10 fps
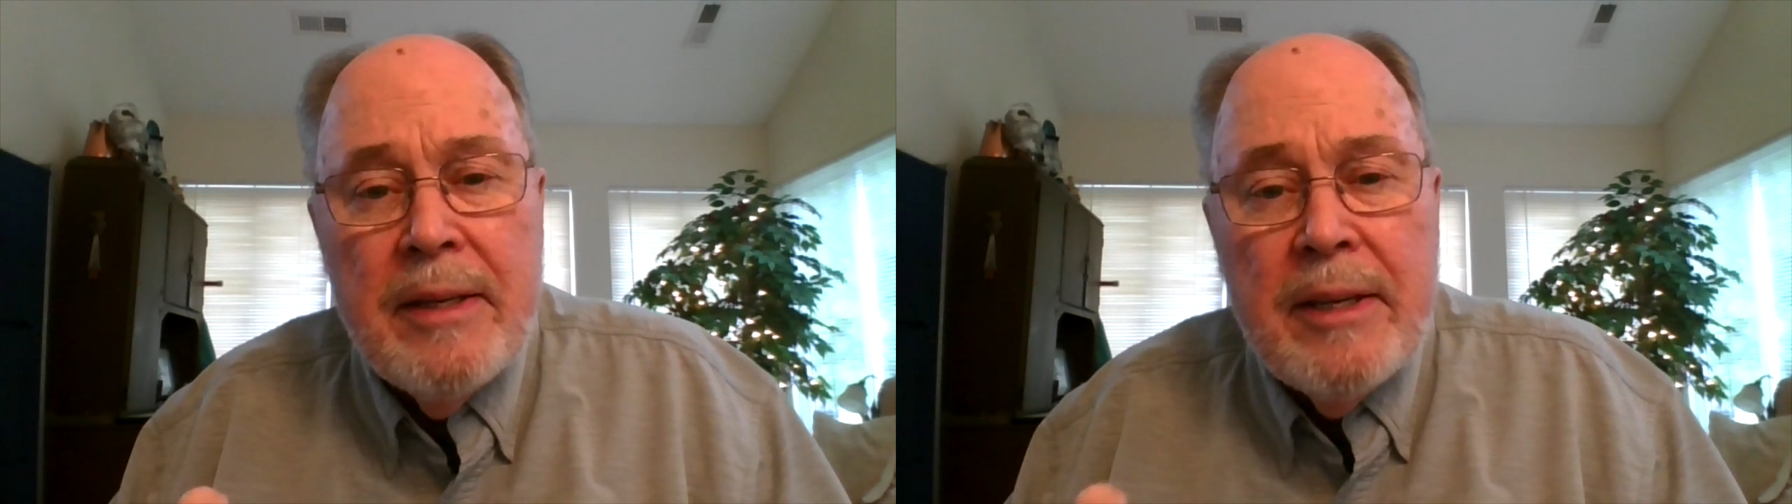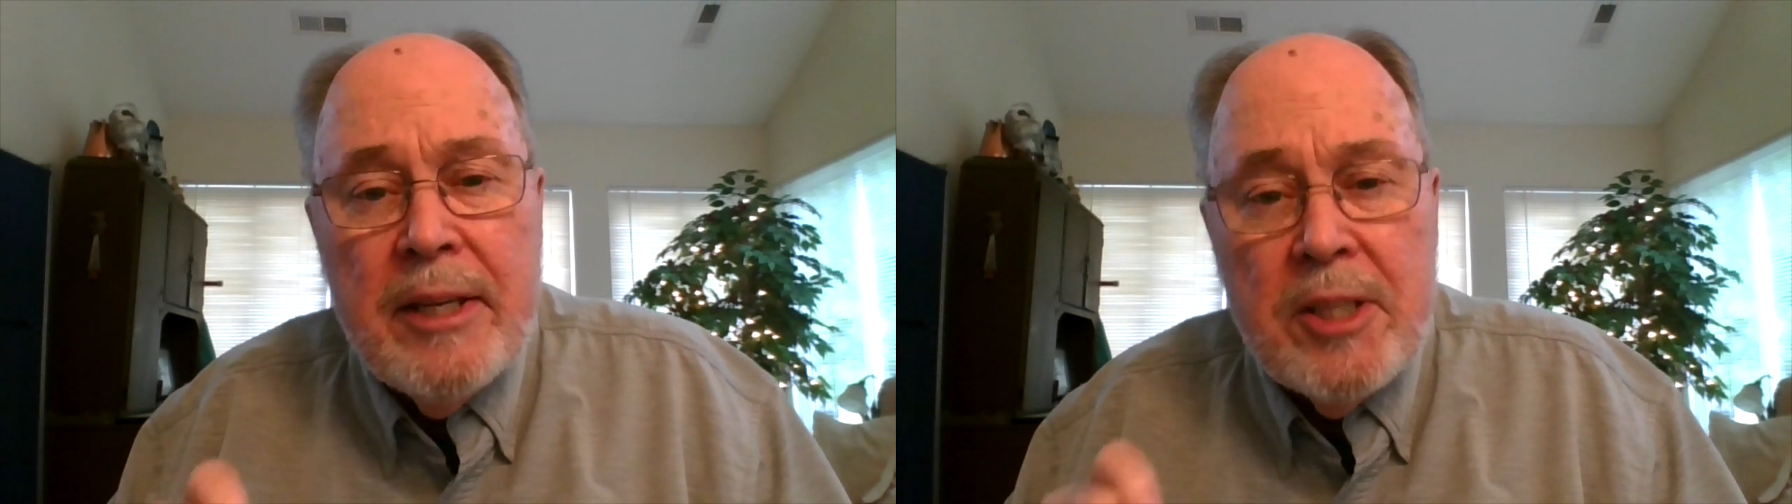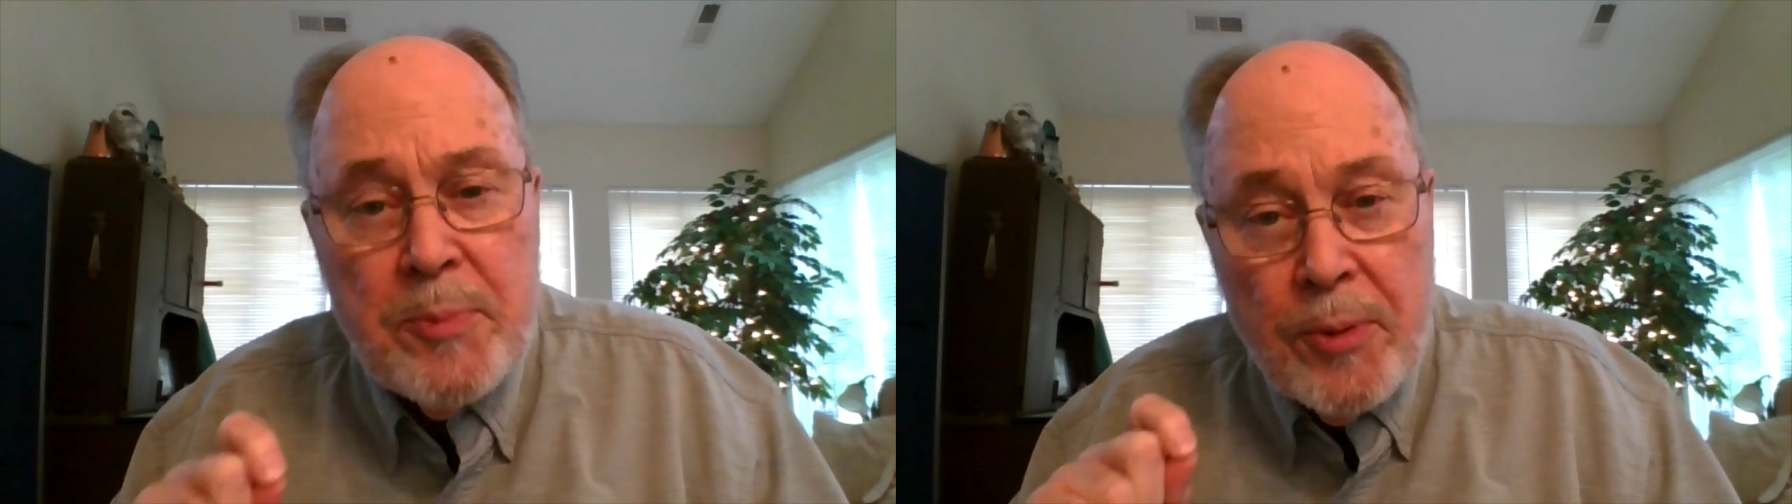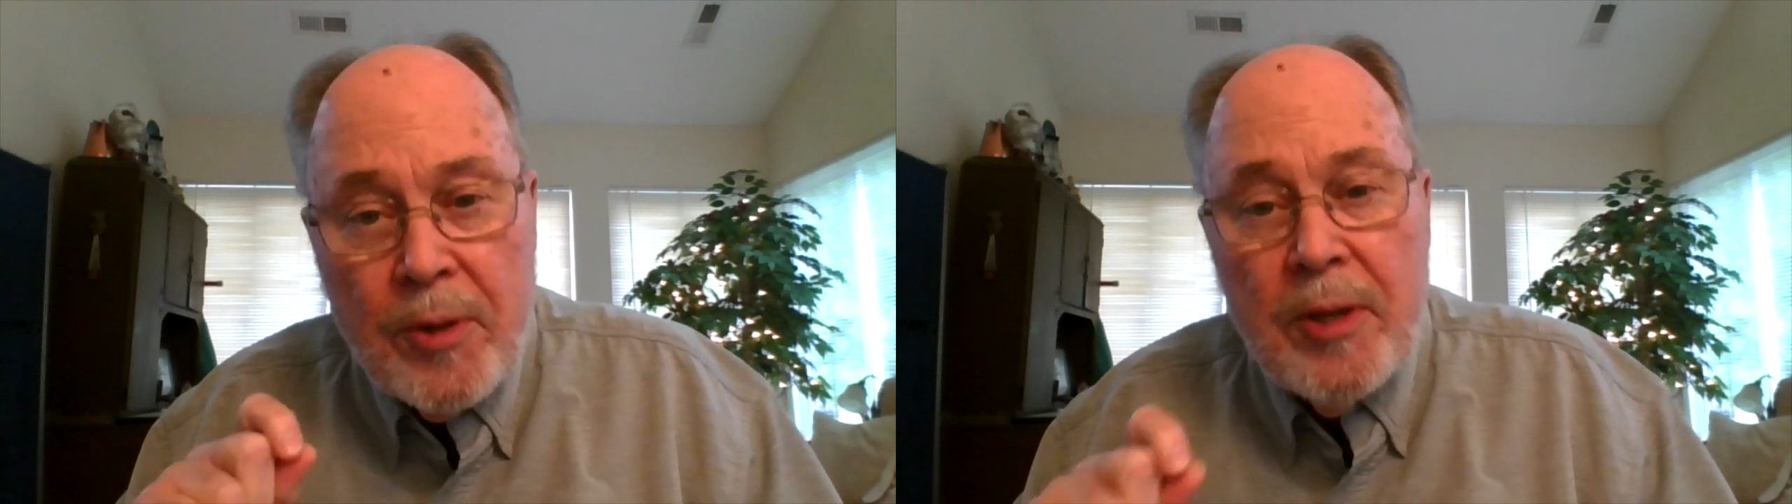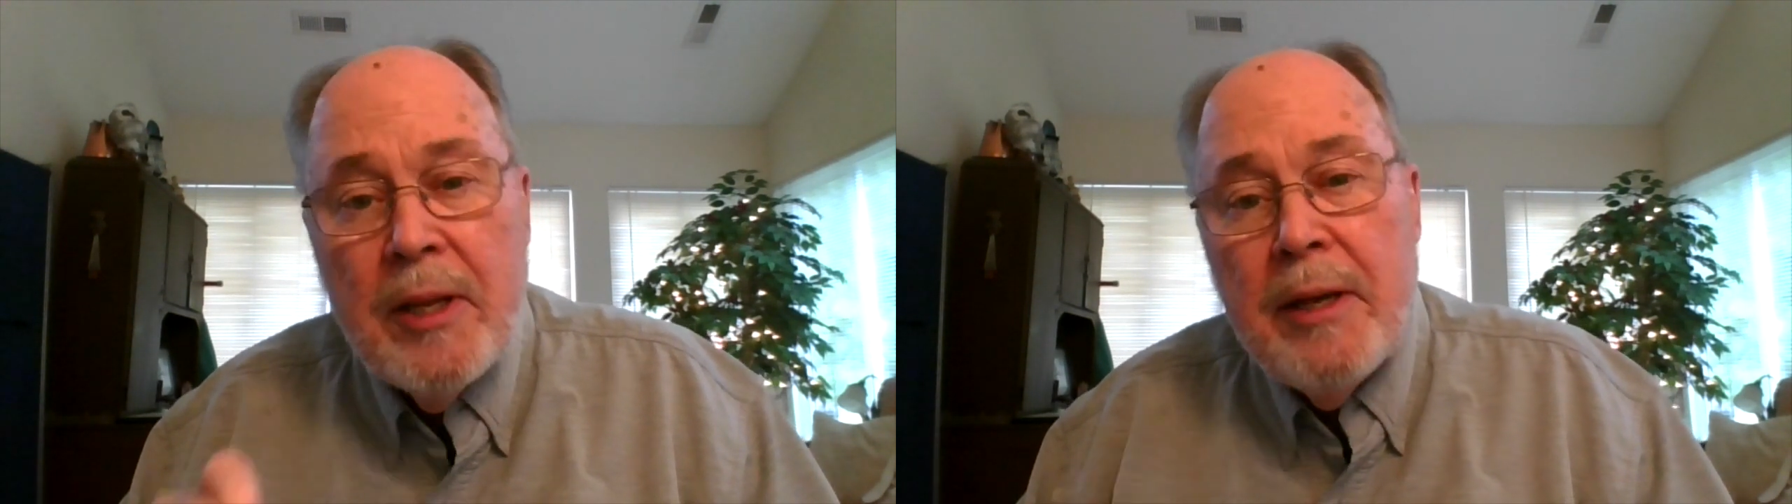is
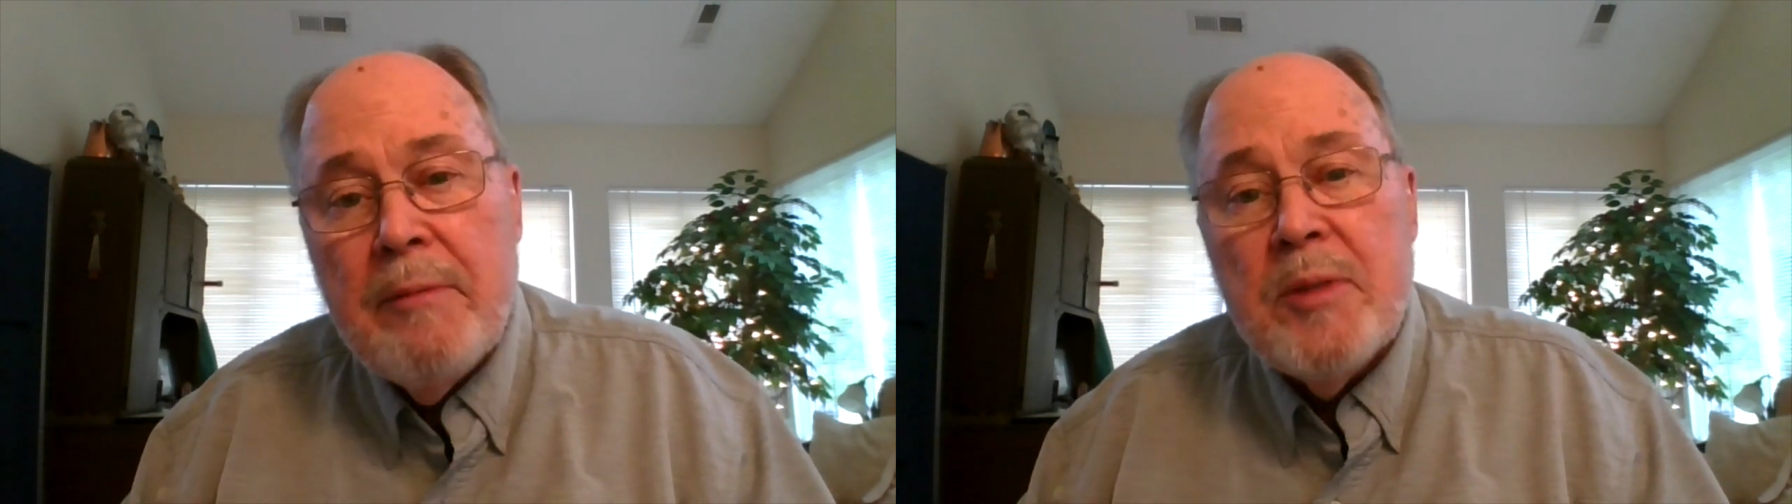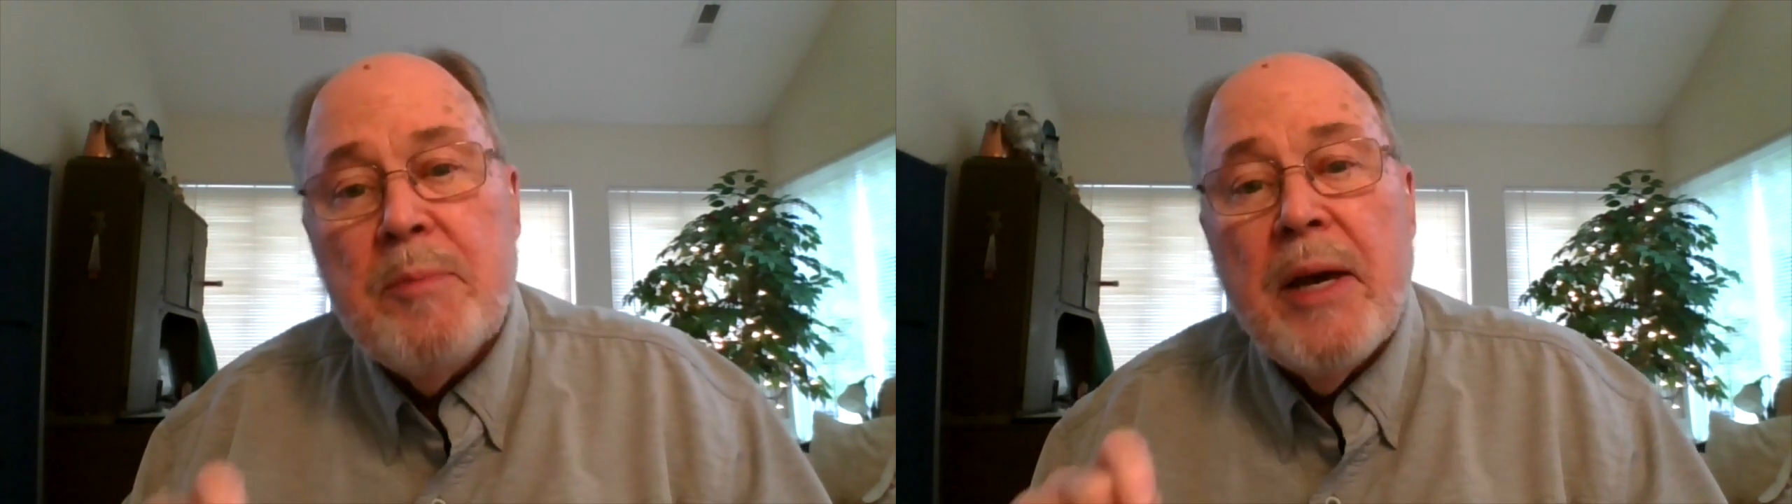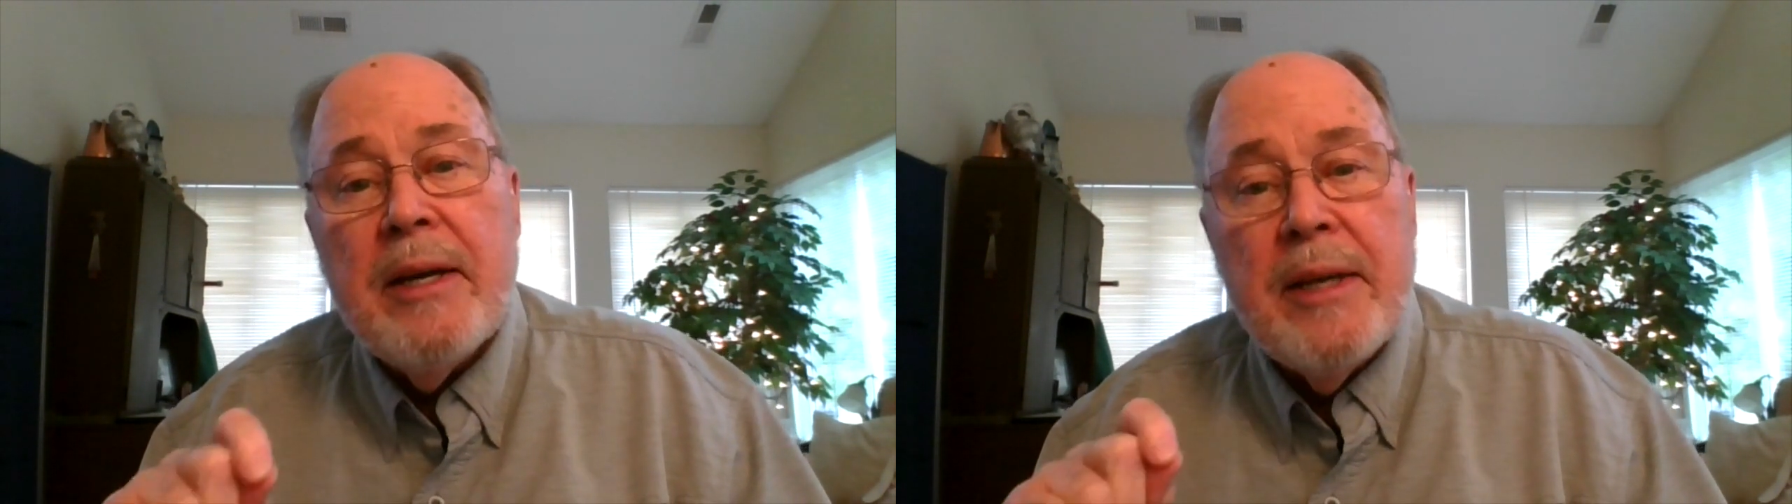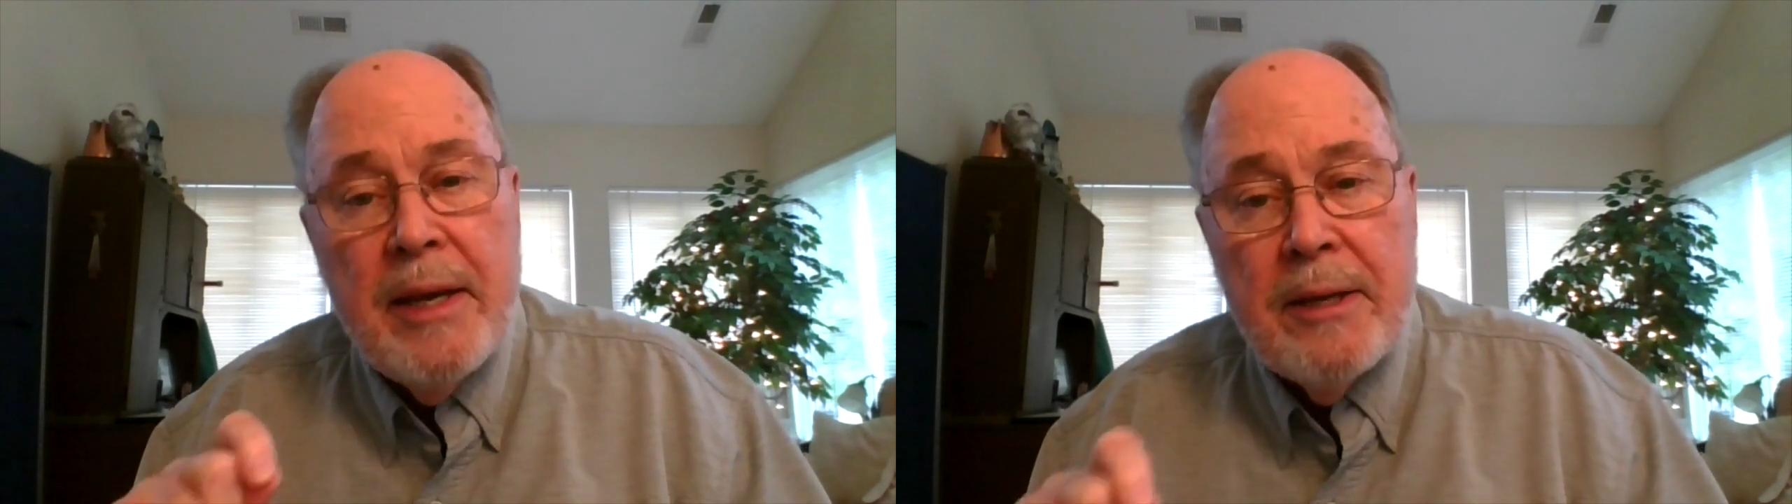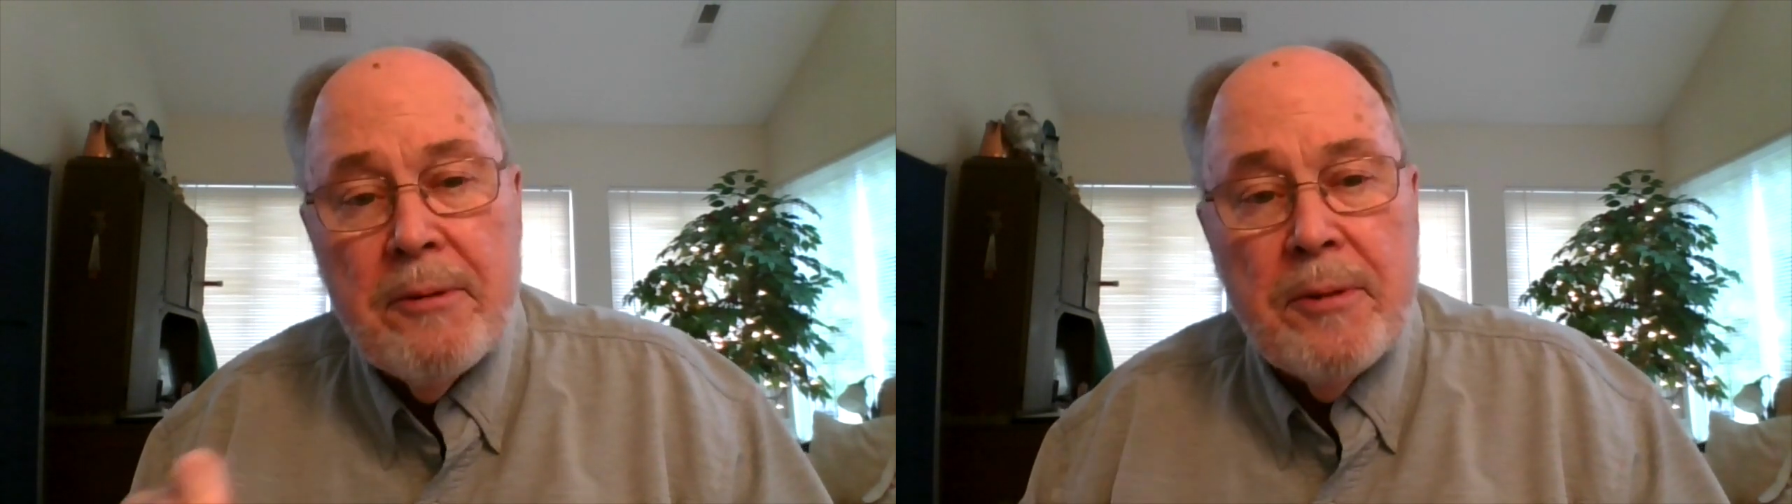proclaimed by a
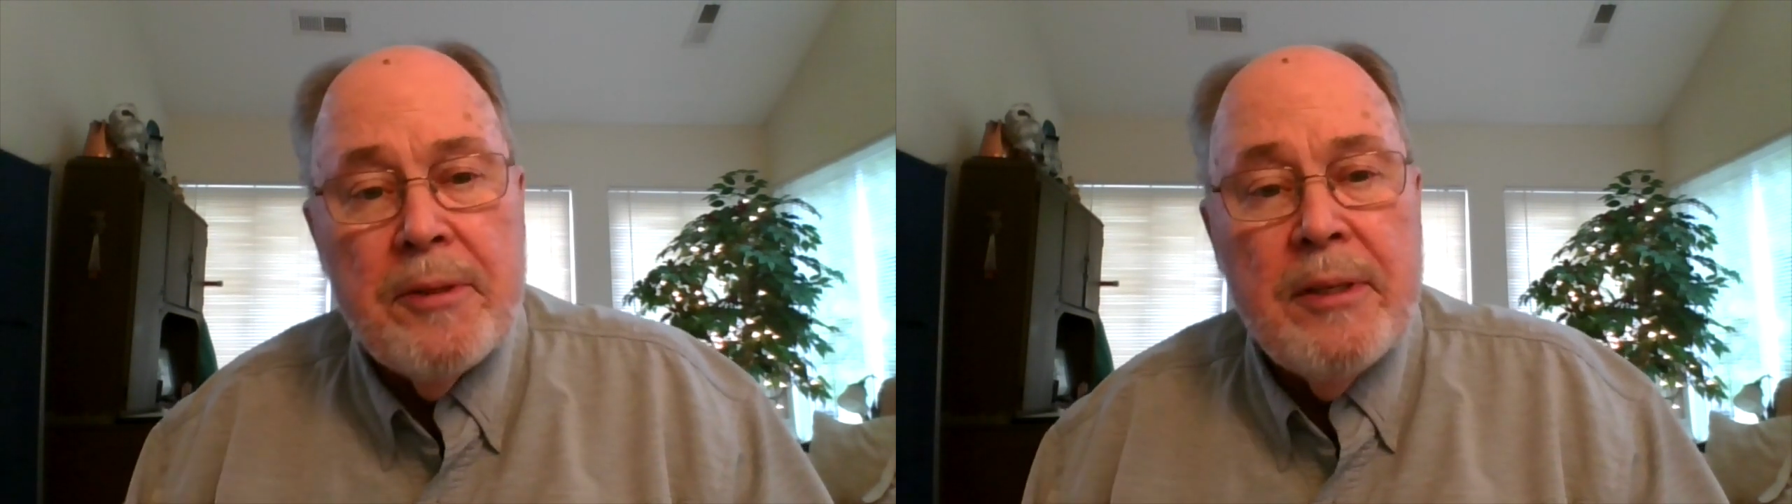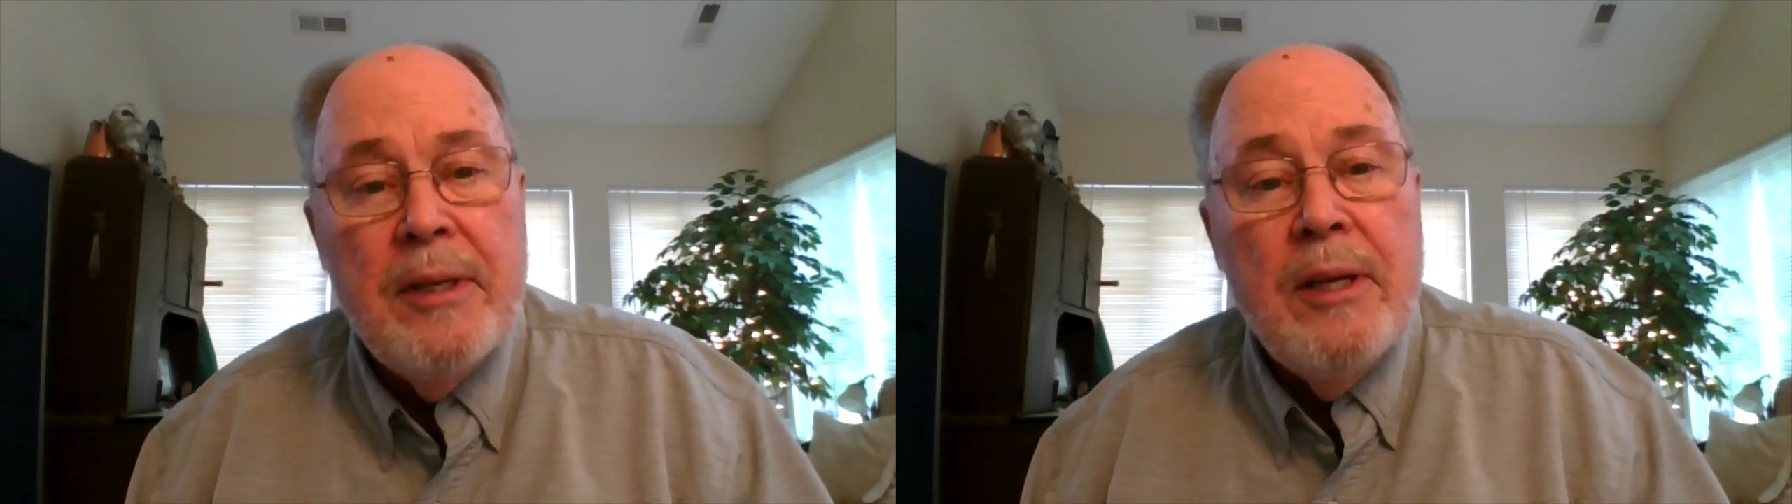herald,